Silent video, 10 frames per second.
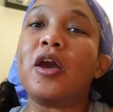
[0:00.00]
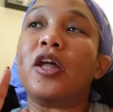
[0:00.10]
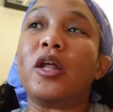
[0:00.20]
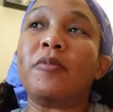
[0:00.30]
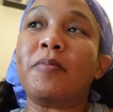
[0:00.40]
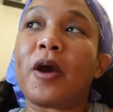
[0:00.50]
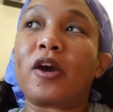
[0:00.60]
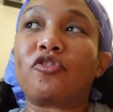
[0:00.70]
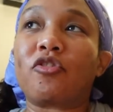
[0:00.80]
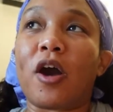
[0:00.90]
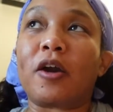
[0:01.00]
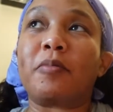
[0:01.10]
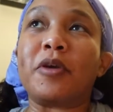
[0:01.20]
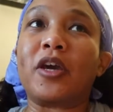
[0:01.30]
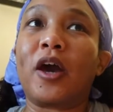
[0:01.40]
And let me backtrack
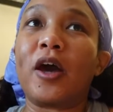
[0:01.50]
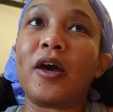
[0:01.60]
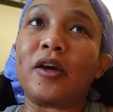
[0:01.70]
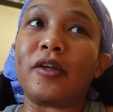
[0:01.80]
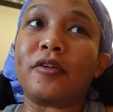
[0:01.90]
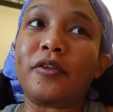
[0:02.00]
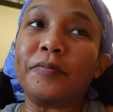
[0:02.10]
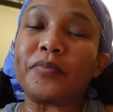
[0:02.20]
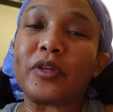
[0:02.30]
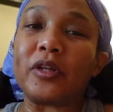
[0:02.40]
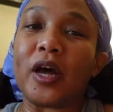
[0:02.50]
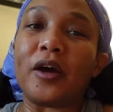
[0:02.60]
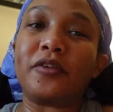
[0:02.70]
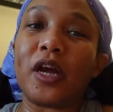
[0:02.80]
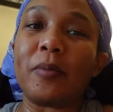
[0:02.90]
because
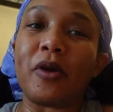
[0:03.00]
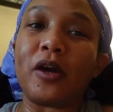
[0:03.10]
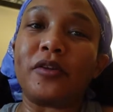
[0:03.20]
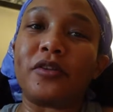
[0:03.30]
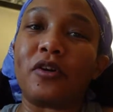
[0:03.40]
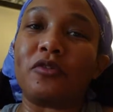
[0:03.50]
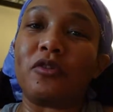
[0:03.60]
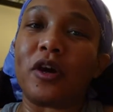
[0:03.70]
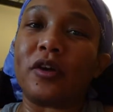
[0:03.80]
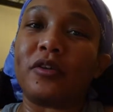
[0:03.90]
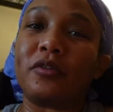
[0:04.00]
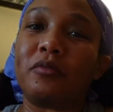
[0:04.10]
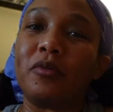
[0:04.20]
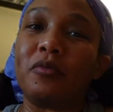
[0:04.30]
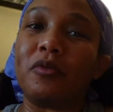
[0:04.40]
last time I saw you guys,
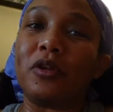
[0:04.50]
we were